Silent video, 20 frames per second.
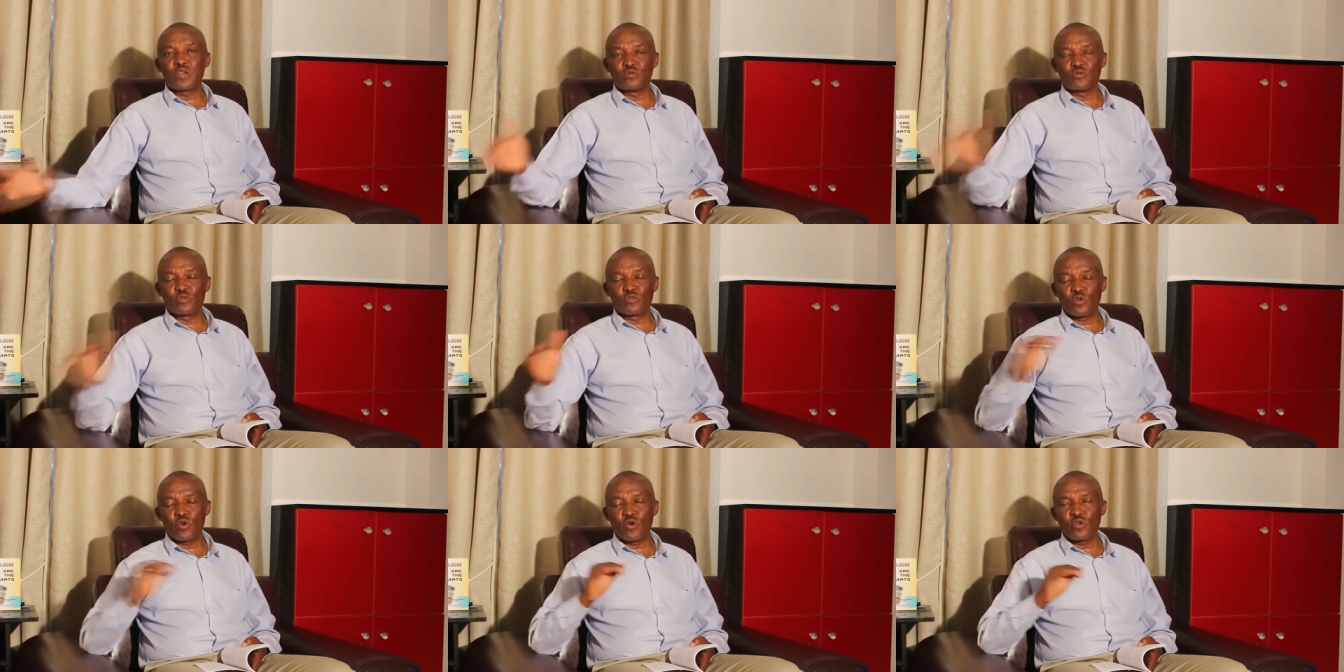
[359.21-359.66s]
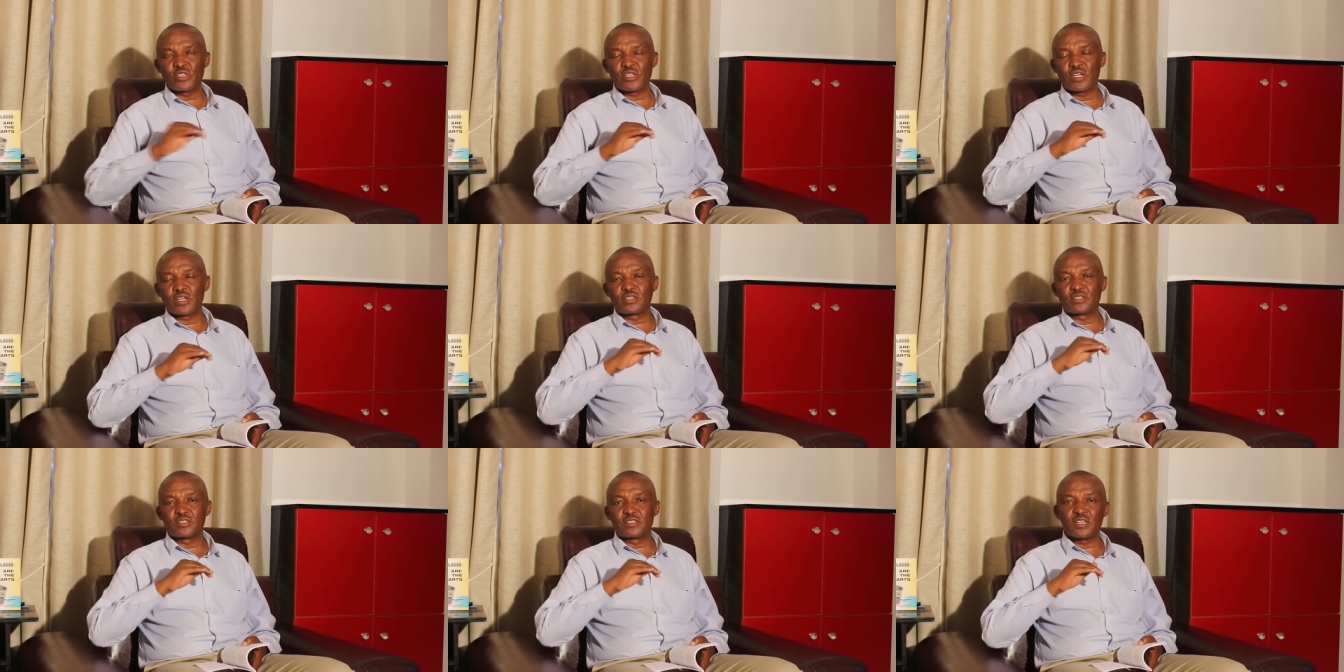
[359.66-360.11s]
we have got
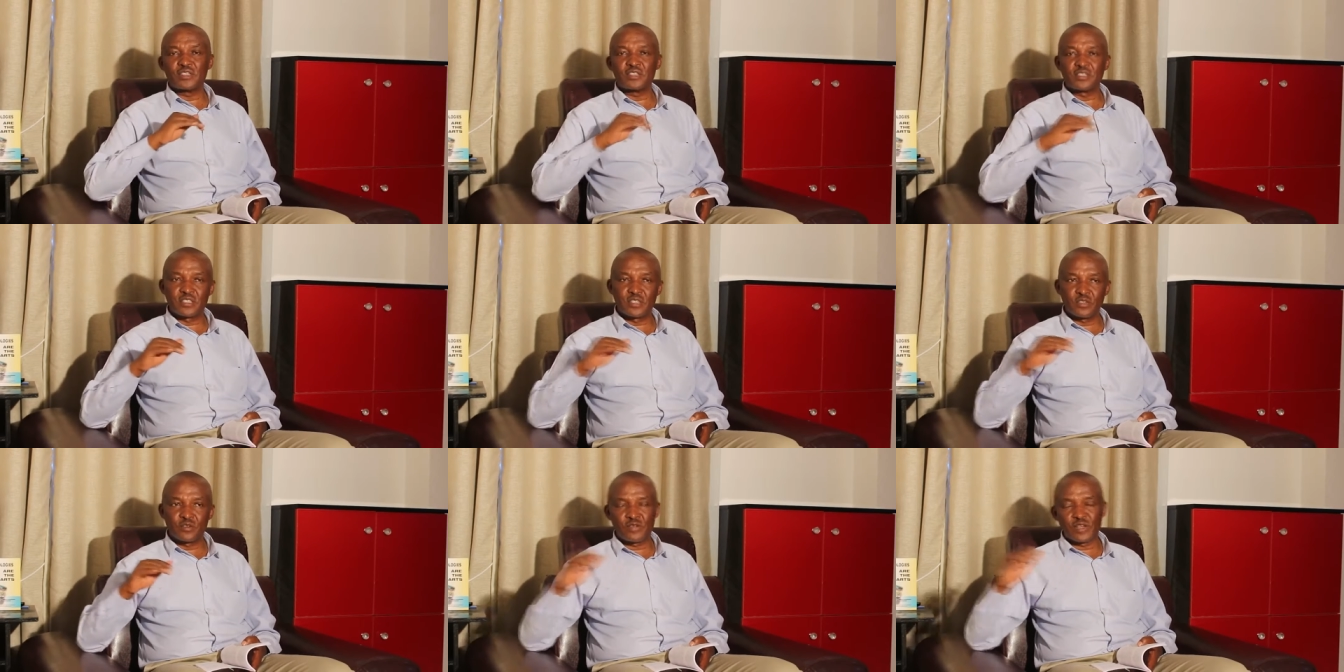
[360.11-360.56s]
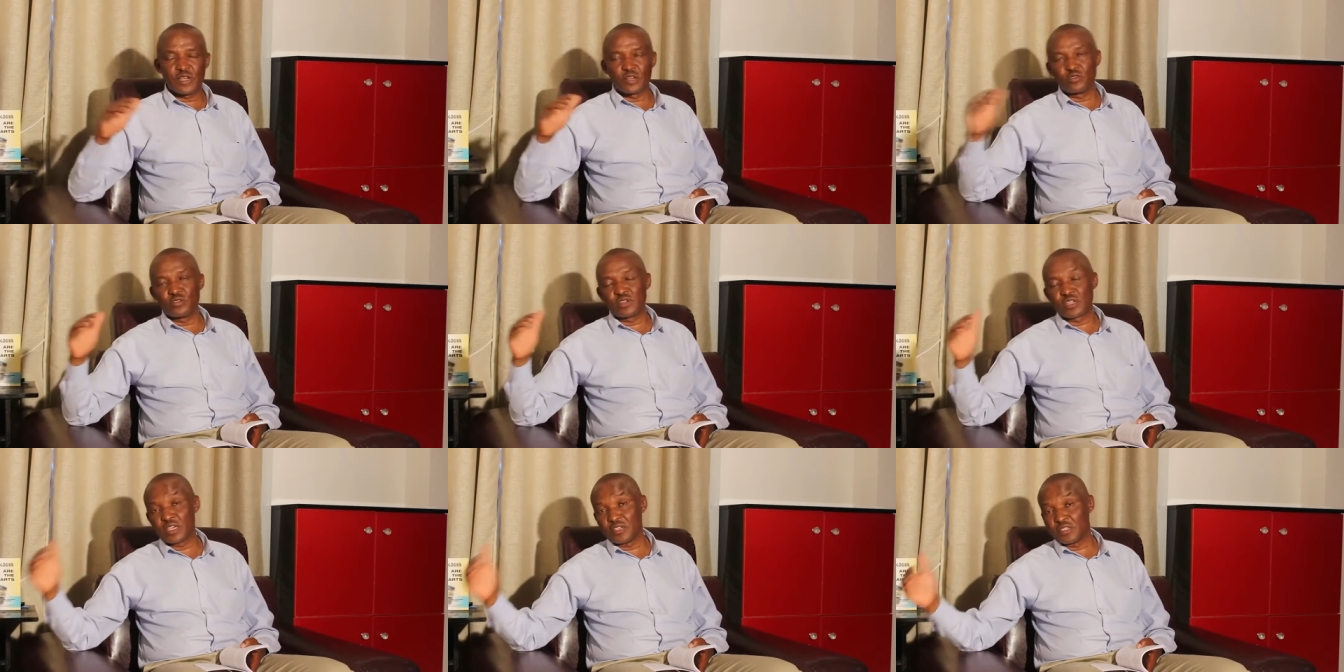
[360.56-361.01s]
extensive
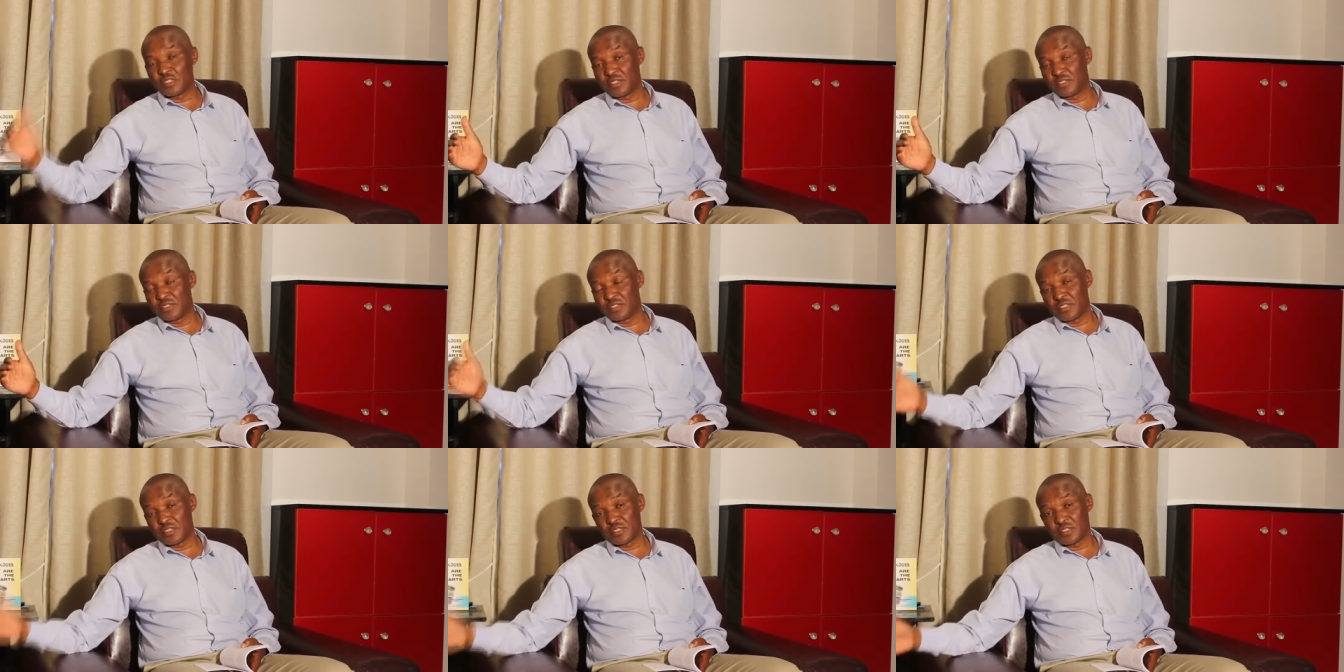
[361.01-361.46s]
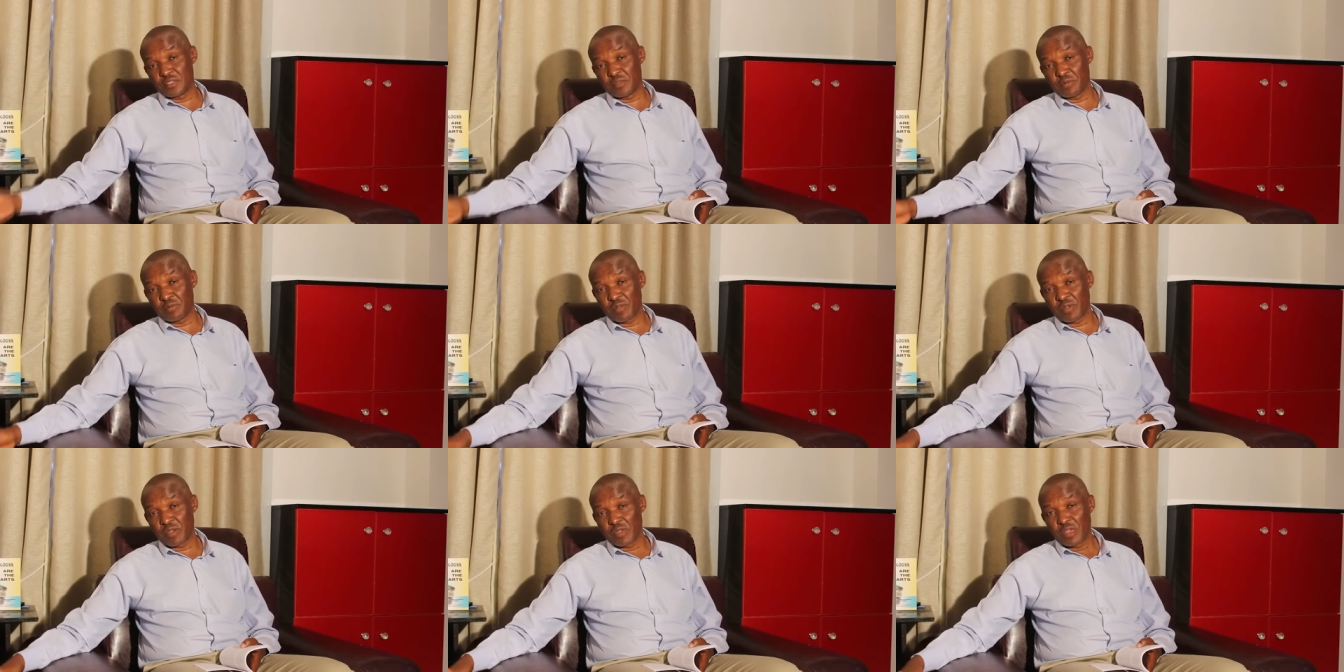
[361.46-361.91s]
education
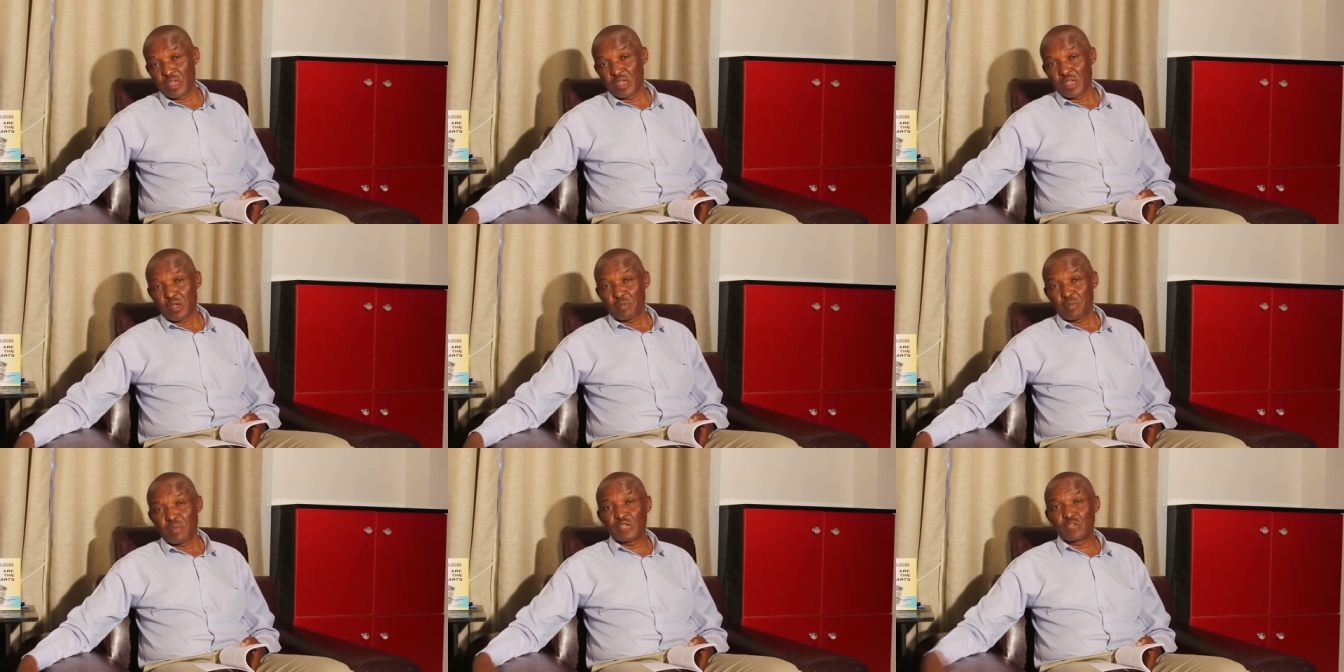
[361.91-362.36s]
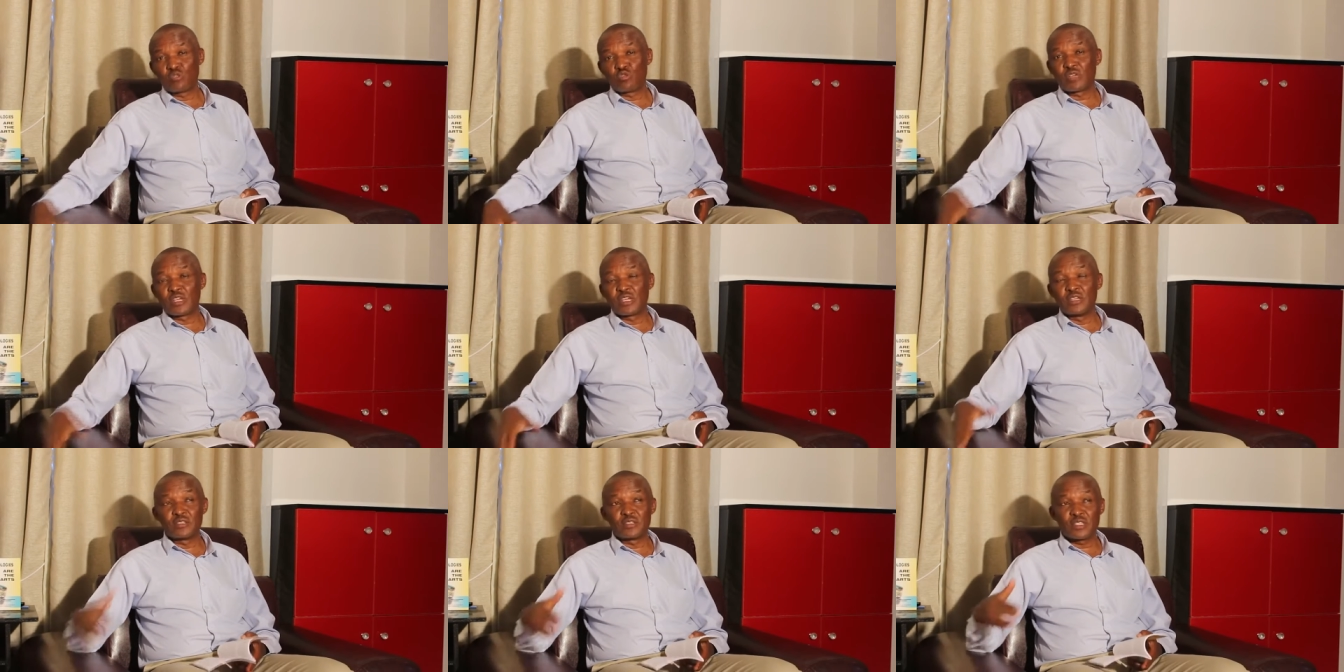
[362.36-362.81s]
system. But
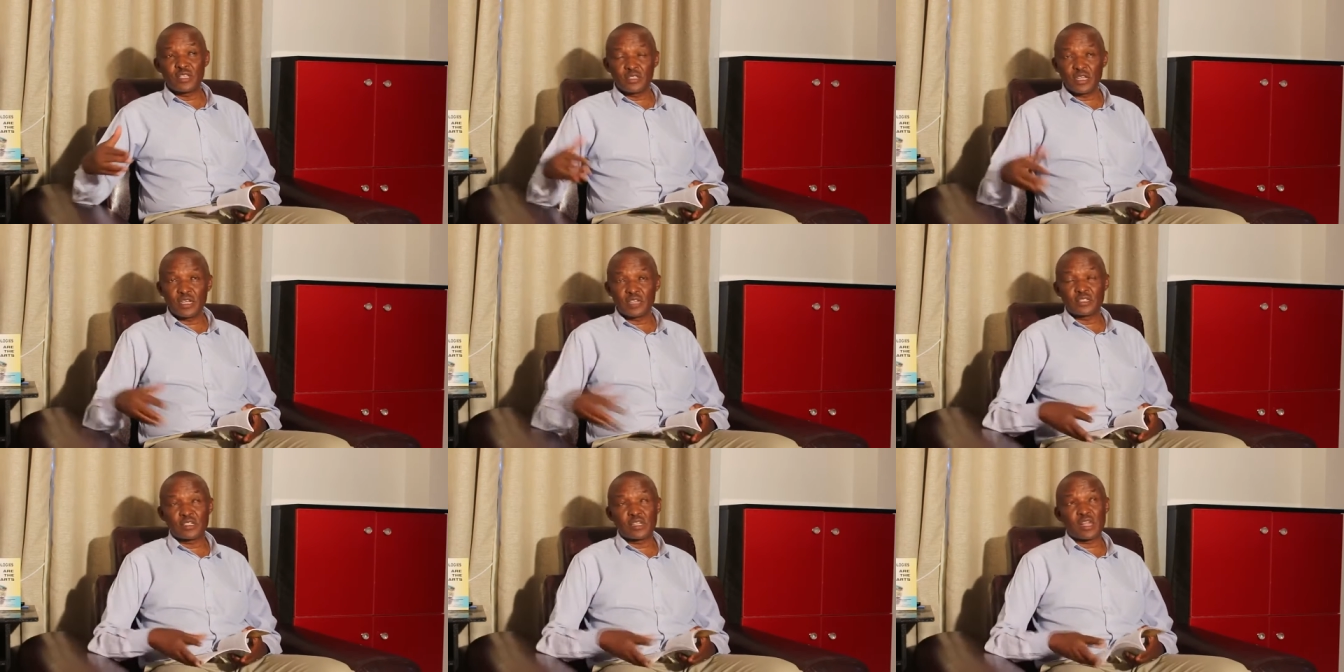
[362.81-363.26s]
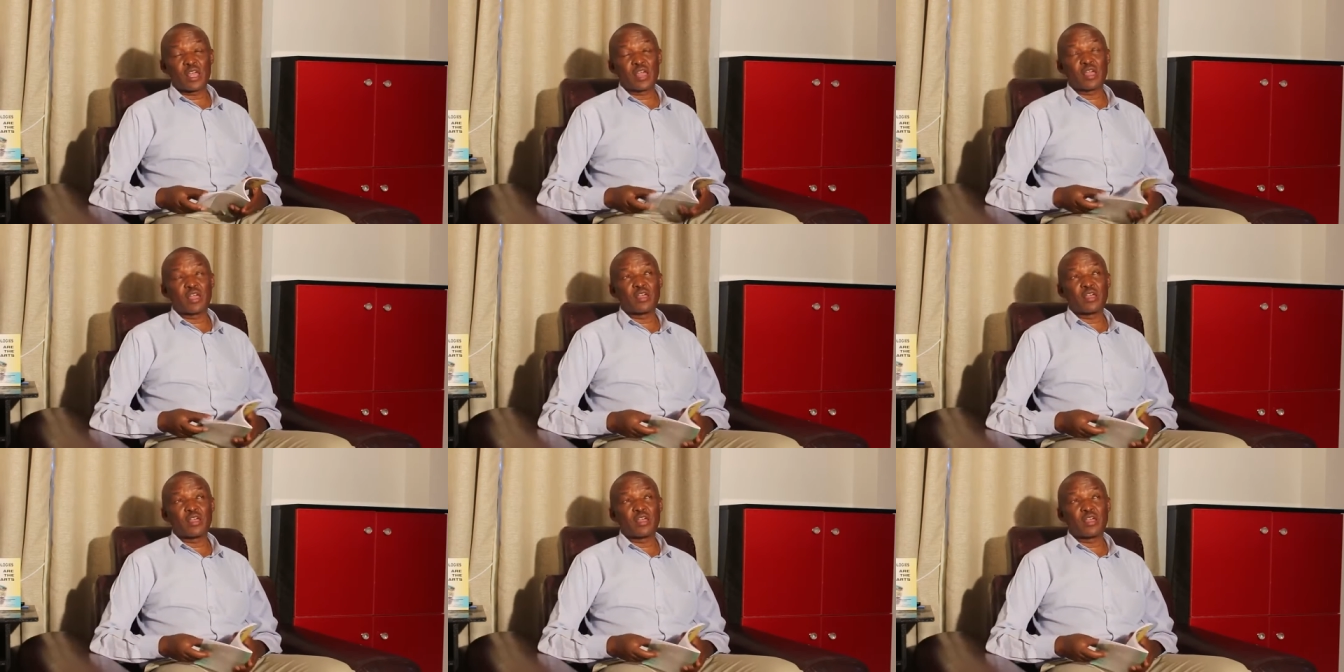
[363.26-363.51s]
you can see that